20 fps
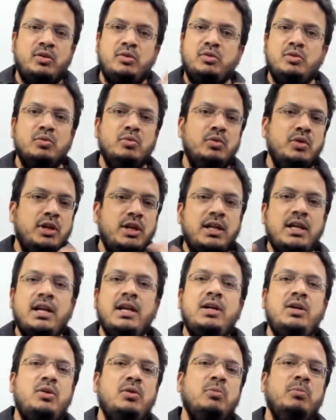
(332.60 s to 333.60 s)
you
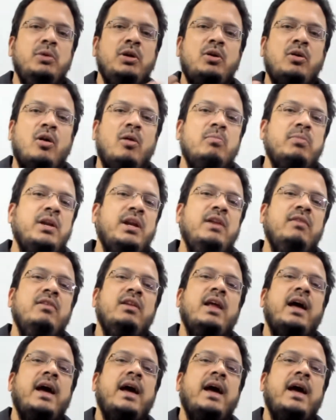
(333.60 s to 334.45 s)
need to be competitive in